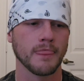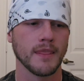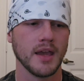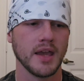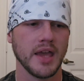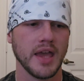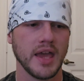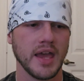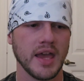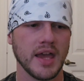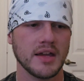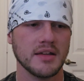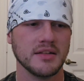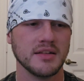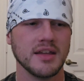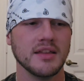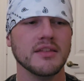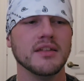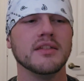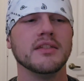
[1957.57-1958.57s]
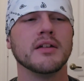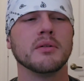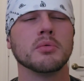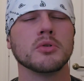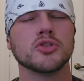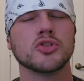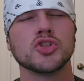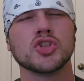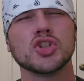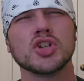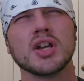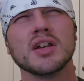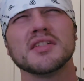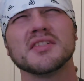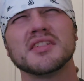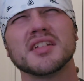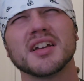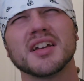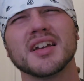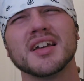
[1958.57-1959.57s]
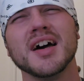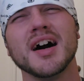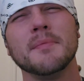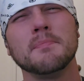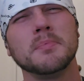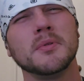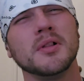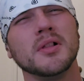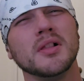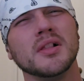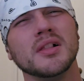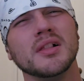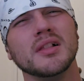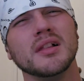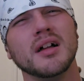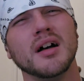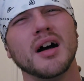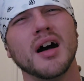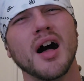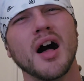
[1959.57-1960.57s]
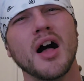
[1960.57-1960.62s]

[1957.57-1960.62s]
And then there were just a couple